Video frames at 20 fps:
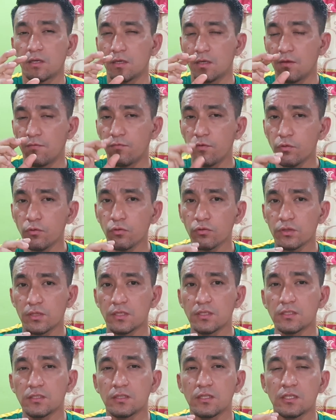If you
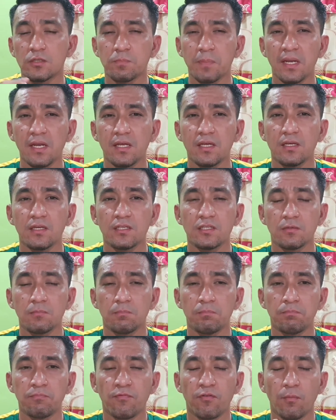notice, the spelling is
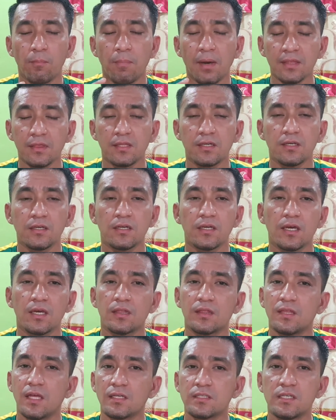for butter,
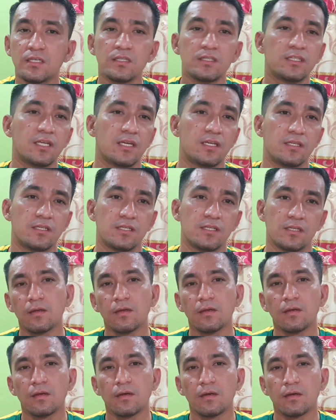it doesn't change.
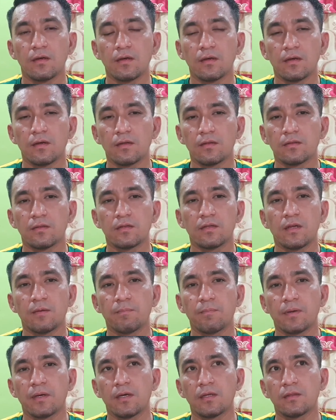
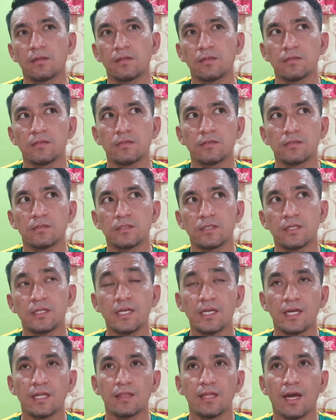Terdapat
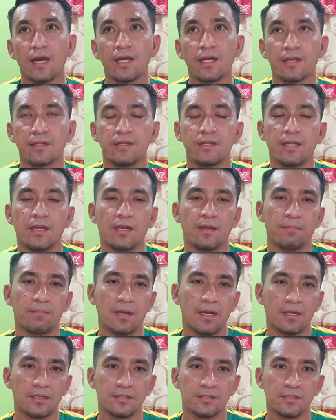sedikit air di dalam
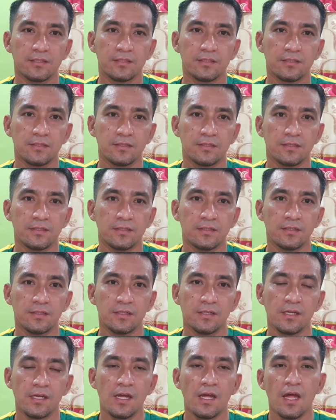gelas.
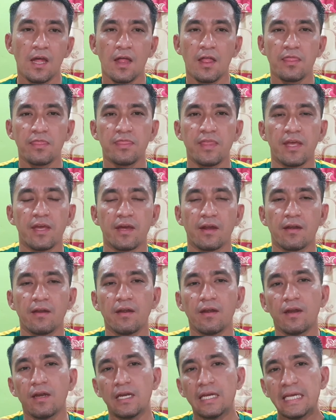
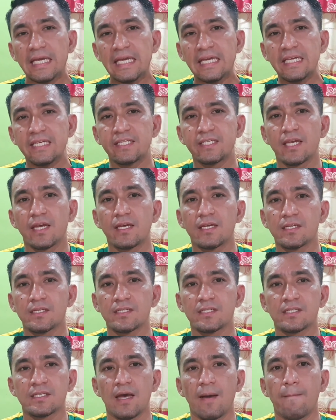There is
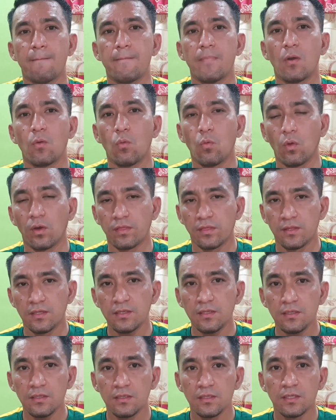some
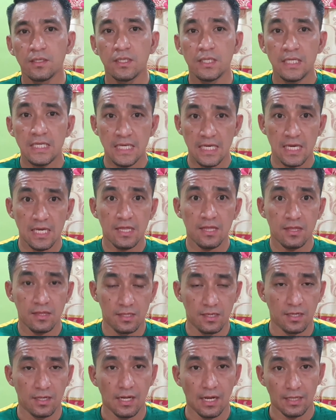water in
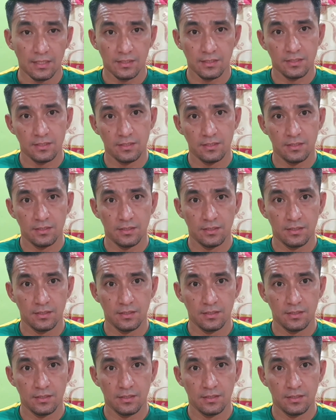the glass.